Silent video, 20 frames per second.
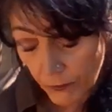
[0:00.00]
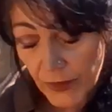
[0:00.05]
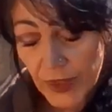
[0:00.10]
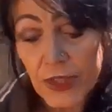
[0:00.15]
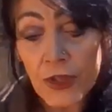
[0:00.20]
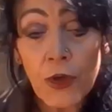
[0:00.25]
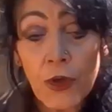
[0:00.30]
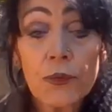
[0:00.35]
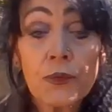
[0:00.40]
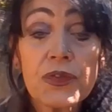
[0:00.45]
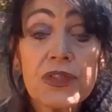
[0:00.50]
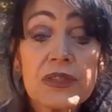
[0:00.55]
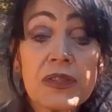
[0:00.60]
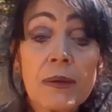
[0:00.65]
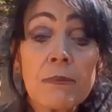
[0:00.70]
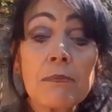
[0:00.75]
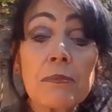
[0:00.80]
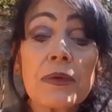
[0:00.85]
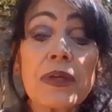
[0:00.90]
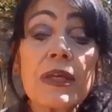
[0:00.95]
you know, for
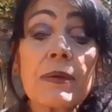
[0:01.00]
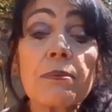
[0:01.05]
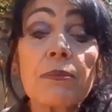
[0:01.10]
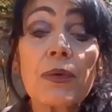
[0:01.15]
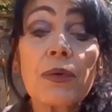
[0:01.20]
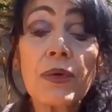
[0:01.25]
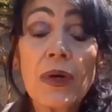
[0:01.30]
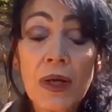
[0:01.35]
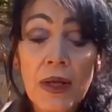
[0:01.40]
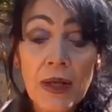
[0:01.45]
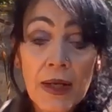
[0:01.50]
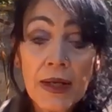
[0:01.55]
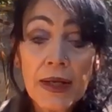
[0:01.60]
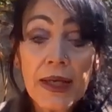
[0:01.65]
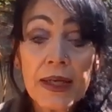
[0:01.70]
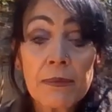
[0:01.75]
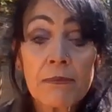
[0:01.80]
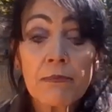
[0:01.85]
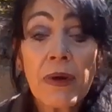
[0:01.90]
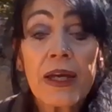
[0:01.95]
some people,
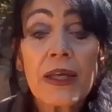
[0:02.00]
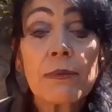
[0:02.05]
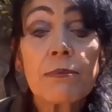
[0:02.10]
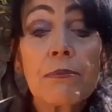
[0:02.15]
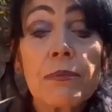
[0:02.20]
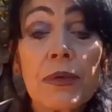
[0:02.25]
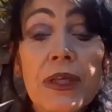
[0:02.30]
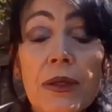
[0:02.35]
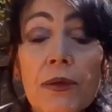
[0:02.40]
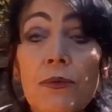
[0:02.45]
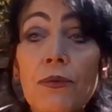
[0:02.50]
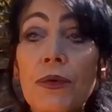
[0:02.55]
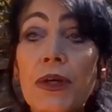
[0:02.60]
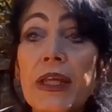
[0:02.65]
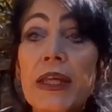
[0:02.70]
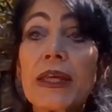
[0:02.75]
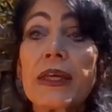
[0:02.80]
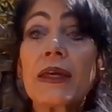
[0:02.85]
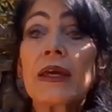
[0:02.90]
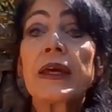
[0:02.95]
it might be
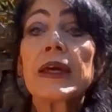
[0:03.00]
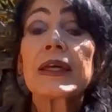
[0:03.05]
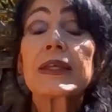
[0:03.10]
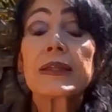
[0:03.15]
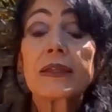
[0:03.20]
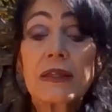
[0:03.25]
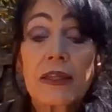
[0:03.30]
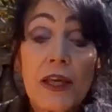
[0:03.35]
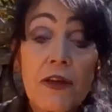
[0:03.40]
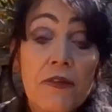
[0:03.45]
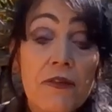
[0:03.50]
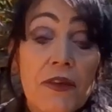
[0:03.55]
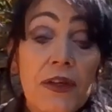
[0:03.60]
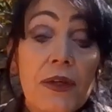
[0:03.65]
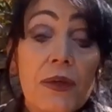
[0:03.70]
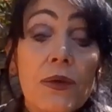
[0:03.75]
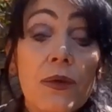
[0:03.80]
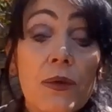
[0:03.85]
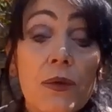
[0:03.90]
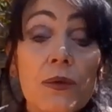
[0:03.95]
really
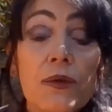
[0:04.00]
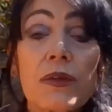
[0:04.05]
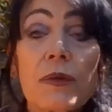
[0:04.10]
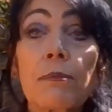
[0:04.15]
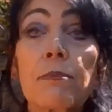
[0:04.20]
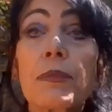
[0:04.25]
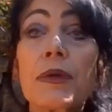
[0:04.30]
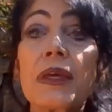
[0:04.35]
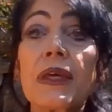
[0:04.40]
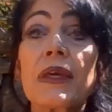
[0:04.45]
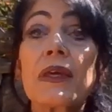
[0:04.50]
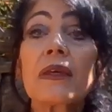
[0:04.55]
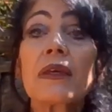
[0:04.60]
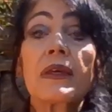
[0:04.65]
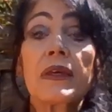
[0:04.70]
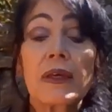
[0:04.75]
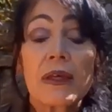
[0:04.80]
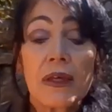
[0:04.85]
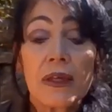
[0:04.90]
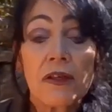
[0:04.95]
difficult
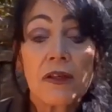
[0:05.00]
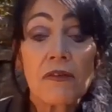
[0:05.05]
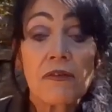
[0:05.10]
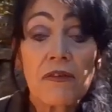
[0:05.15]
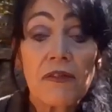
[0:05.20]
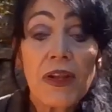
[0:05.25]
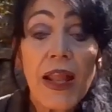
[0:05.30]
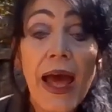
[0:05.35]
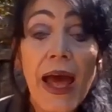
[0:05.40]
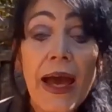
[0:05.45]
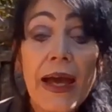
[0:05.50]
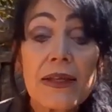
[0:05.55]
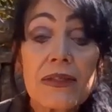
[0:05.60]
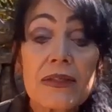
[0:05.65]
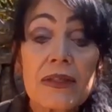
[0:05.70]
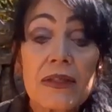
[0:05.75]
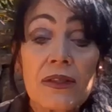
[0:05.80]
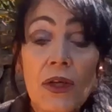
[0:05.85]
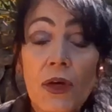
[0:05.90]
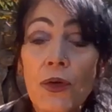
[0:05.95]
being in a
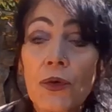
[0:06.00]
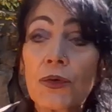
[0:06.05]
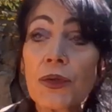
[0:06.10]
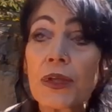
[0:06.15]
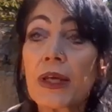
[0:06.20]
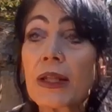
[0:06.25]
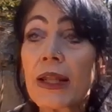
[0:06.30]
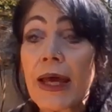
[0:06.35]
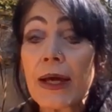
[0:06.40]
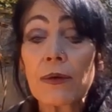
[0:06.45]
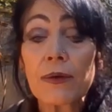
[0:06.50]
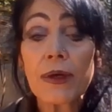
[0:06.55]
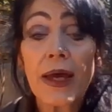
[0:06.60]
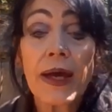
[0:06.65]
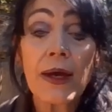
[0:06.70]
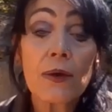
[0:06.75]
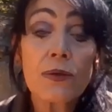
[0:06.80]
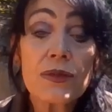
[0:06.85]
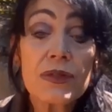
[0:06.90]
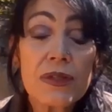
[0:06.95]
flat and only allowed
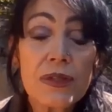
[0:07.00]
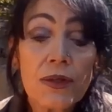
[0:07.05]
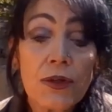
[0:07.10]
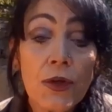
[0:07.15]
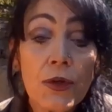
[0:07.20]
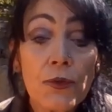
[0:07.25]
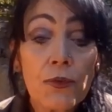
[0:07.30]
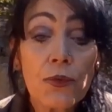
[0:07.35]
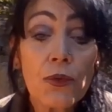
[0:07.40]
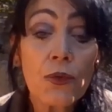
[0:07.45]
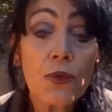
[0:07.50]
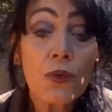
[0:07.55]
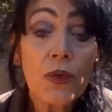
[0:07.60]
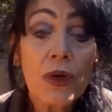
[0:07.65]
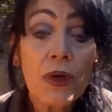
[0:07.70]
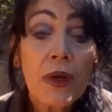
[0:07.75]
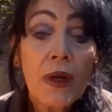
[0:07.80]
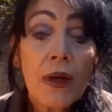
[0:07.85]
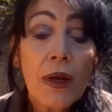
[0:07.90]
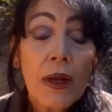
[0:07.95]
out, you know, for
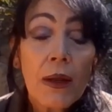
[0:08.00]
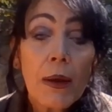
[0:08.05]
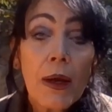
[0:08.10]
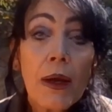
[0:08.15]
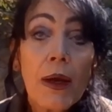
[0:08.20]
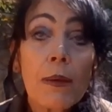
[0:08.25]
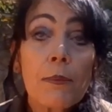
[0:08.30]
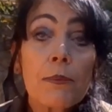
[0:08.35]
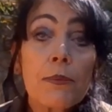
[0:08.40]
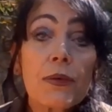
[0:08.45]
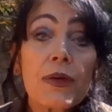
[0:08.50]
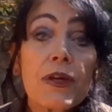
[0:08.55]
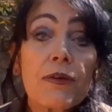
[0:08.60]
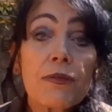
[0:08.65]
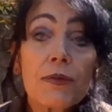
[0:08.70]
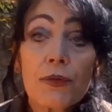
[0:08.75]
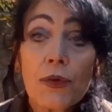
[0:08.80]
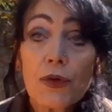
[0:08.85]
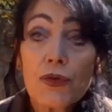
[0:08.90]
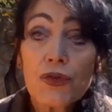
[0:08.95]

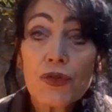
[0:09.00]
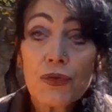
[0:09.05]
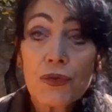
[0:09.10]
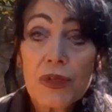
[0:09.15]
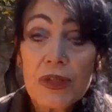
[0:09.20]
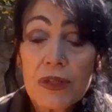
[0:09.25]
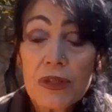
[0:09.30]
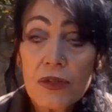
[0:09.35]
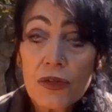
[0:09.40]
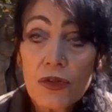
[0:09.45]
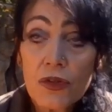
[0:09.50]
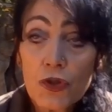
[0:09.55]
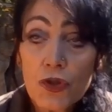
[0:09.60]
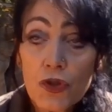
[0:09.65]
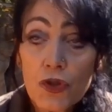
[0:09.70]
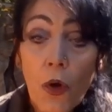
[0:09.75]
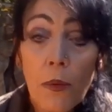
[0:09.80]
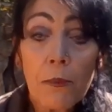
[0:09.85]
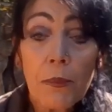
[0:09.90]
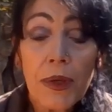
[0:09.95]
brief grocery
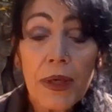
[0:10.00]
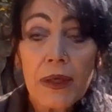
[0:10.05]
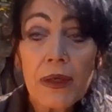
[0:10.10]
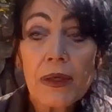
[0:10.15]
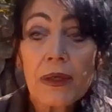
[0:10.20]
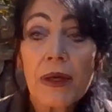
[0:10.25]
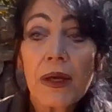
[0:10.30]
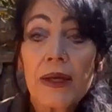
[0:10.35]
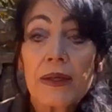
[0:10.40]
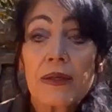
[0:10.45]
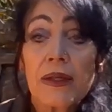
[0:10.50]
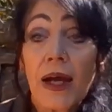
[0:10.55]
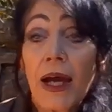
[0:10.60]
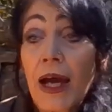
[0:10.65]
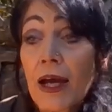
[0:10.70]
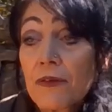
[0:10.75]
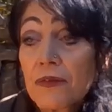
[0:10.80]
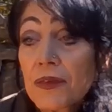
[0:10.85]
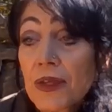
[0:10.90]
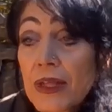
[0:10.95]
shopping. And I
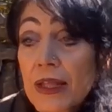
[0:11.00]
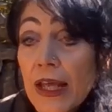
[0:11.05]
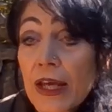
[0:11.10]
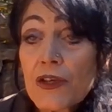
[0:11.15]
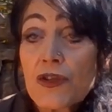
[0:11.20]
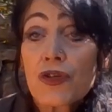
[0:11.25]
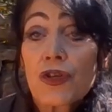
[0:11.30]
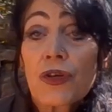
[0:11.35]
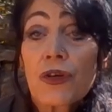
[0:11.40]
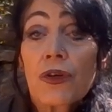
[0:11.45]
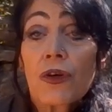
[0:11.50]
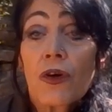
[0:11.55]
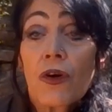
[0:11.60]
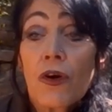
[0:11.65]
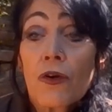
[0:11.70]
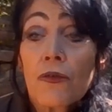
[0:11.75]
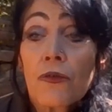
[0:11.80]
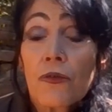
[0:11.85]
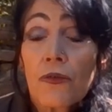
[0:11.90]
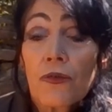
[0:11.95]
have the leisure
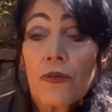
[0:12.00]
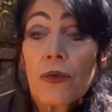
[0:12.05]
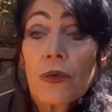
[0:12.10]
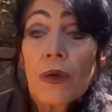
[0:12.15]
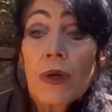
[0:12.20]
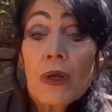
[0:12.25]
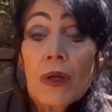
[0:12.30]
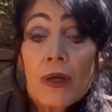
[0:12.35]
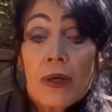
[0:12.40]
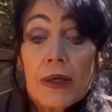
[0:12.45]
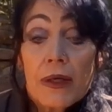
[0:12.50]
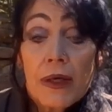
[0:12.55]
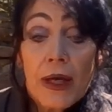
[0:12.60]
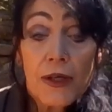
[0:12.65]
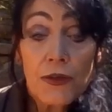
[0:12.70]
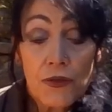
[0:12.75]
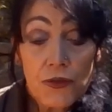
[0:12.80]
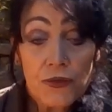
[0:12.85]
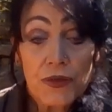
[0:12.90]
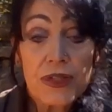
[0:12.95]
of
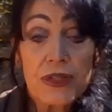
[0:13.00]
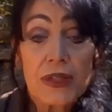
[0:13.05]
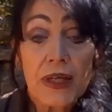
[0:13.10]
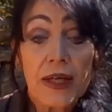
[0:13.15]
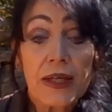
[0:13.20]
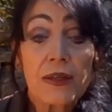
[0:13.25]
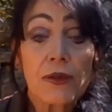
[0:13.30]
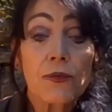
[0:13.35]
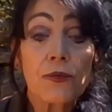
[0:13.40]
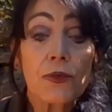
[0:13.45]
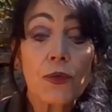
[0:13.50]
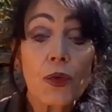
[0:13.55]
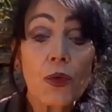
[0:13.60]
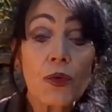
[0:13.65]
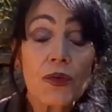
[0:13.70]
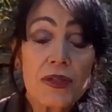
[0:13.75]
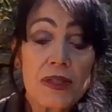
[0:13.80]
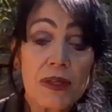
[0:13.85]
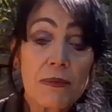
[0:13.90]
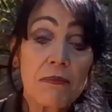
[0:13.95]
countryside. Of
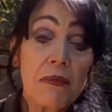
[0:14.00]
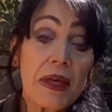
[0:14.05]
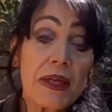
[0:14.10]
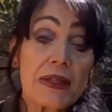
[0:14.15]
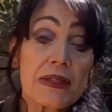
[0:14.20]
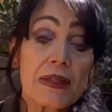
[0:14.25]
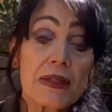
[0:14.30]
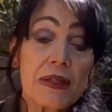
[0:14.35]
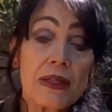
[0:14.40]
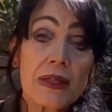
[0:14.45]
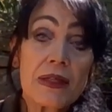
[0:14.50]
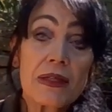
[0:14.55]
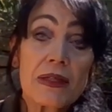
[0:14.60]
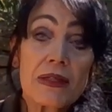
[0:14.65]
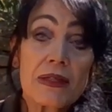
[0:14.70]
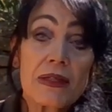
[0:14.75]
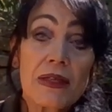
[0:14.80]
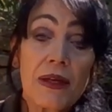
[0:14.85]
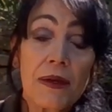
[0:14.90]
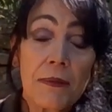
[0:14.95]
course, it makes it
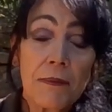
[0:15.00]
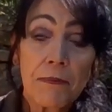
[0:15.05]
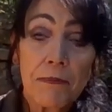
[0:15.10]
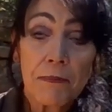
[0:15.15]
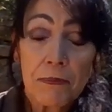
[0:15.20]
easier.